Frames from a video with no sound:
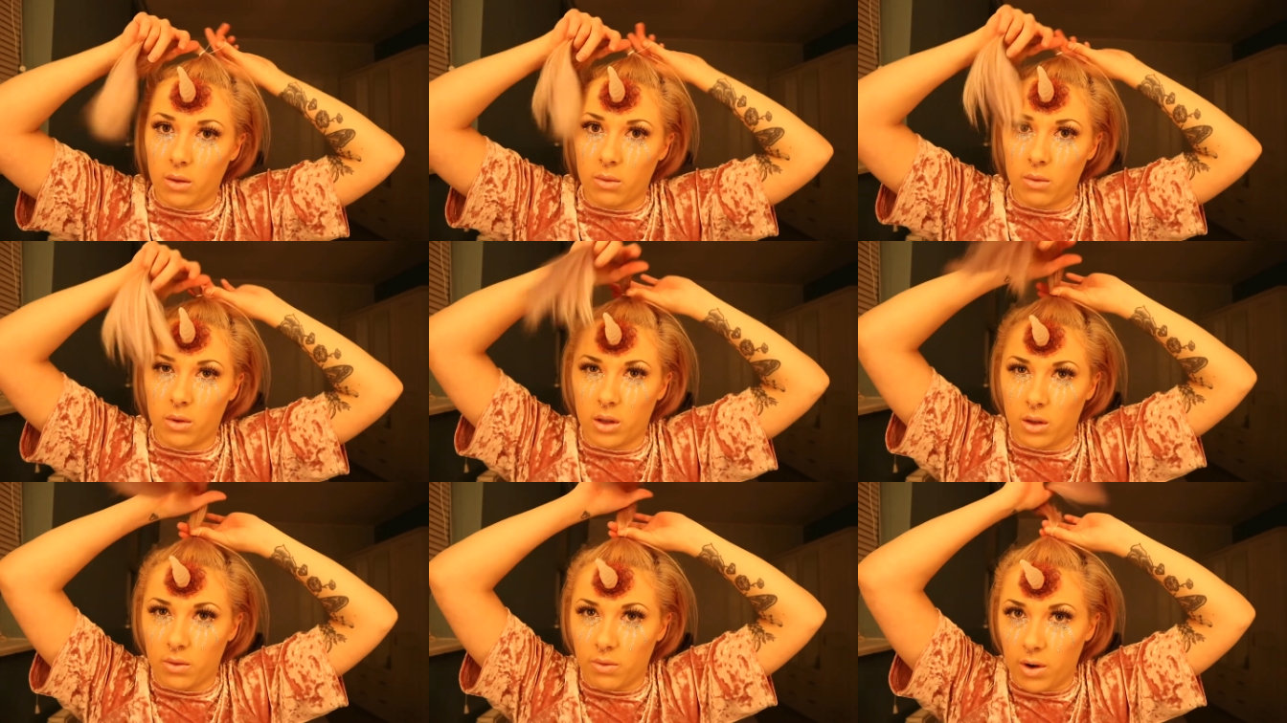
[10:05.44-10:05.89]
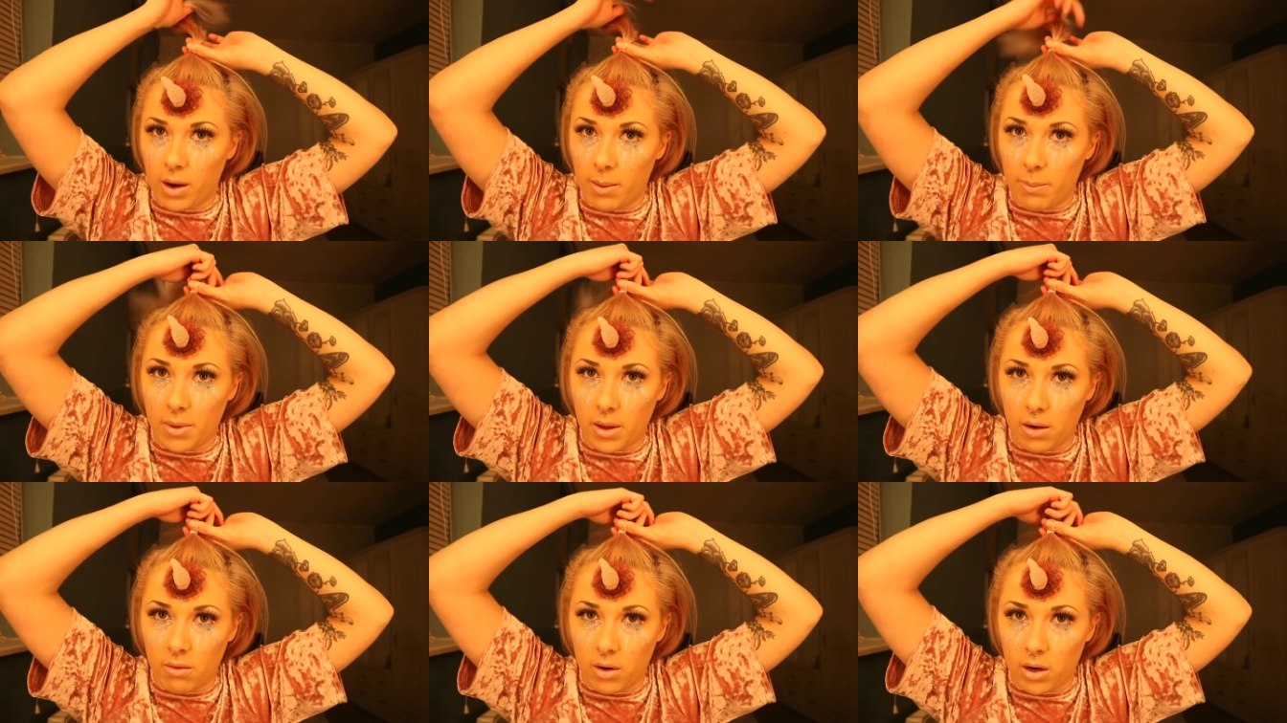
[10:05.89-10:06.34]
I'm going to
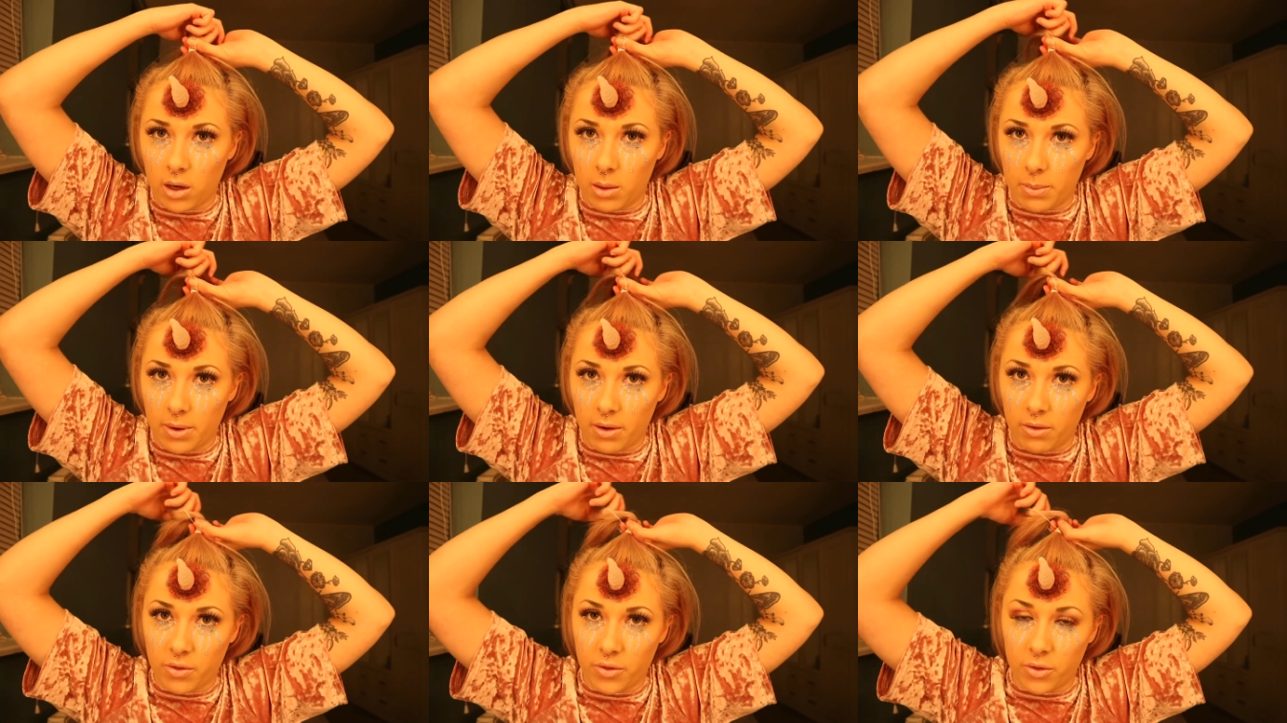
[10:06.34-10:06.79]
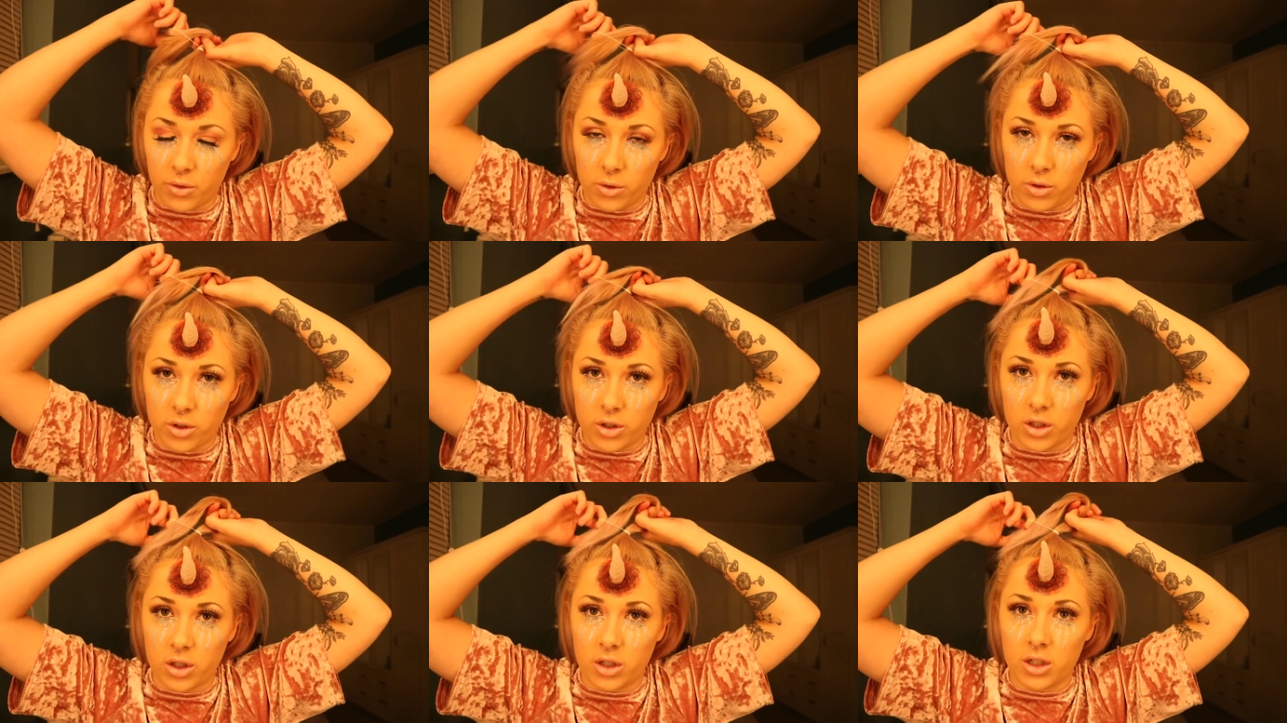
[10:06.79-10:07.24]
wrap that around about four
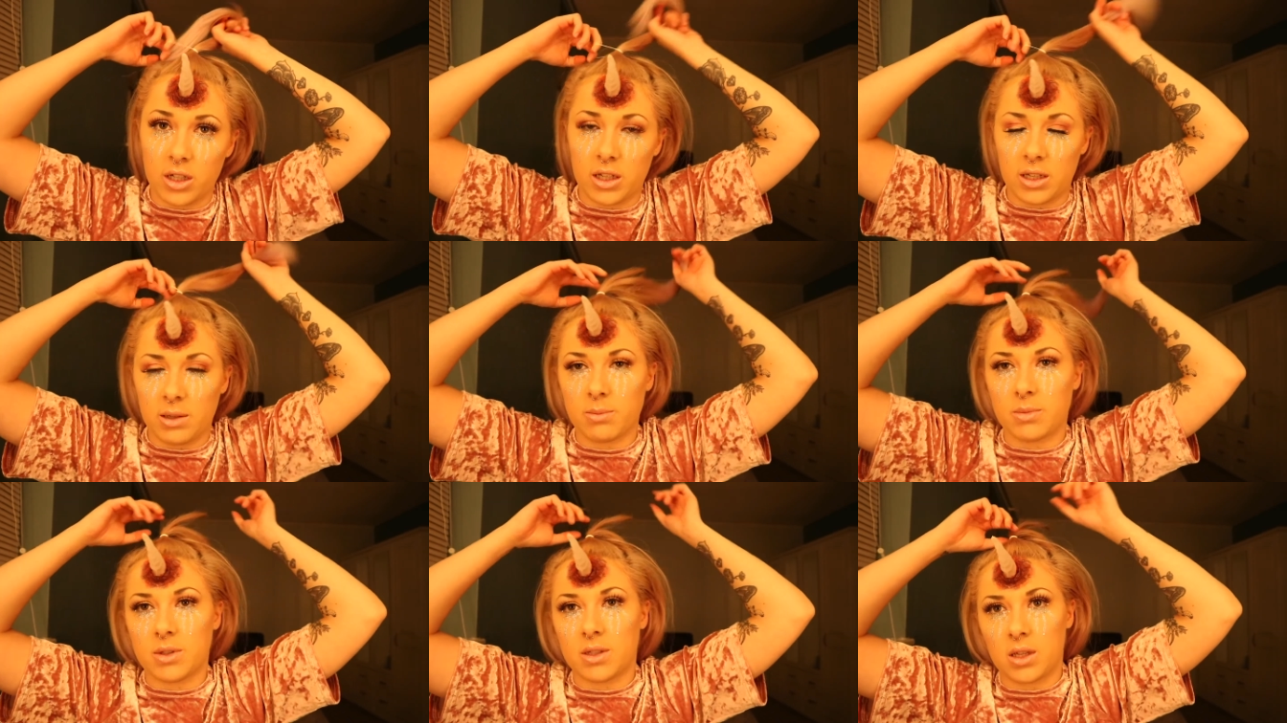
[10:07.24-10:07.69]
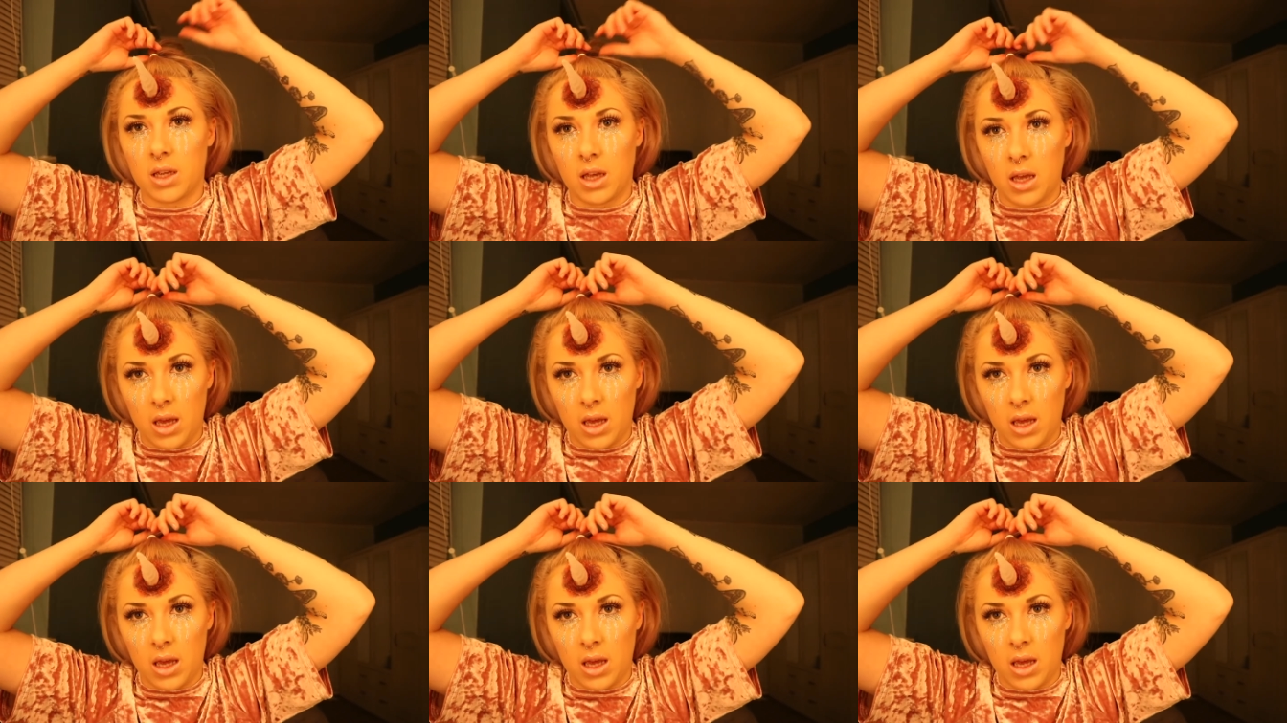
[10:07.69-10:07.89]
times